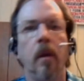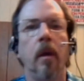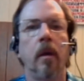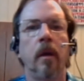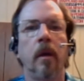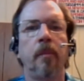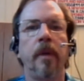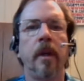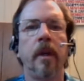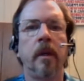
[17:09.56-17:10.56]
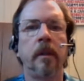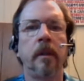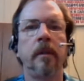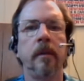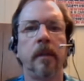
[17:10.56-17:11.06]
going to put it on
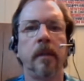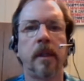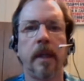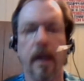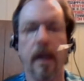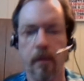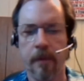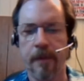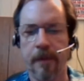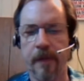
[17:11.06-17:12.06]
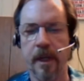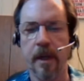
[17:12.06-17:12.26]
the Sigelei 150.